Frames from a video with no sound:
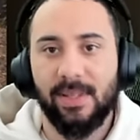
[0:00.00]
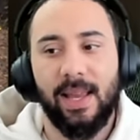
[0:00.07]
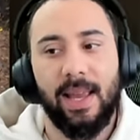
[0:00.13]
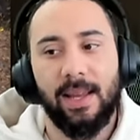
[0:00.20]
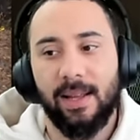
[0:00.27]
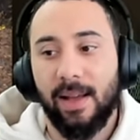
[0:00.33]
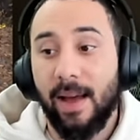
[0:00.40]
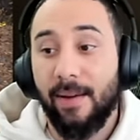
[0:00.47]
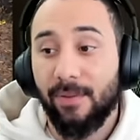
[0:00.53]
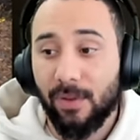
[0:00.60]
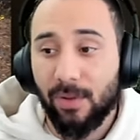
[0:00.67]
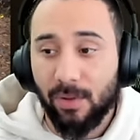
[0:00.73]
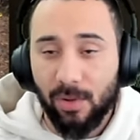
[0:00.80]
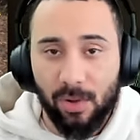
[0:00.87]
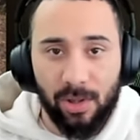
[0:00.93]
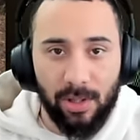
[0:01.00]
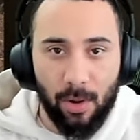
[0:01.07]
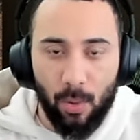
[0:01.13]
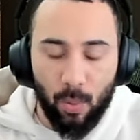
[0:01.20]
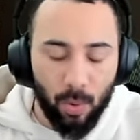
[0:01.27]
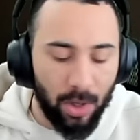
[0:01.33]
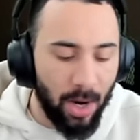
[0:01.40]
They have
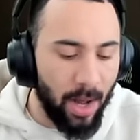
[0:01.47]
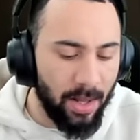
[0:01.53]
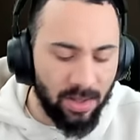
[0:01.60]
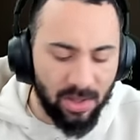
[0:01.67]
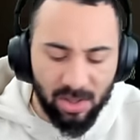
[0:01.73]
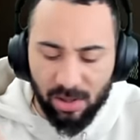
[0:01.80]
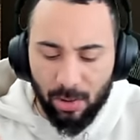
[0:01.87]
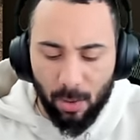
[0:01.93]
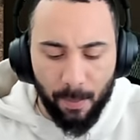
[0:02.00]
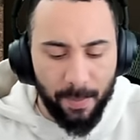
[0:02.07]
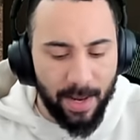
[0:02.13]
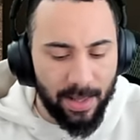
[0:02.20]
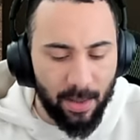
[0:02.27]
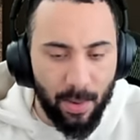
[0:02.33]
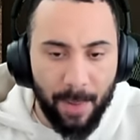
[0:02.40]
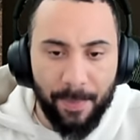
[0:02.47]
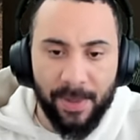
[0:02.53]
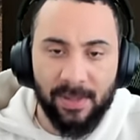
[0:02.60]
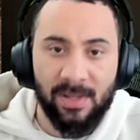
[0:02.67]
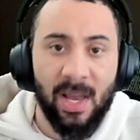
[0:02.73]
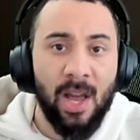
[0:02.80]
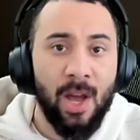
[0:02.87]
CLEO guns, CLEO melee
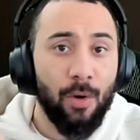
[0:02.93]
weapons,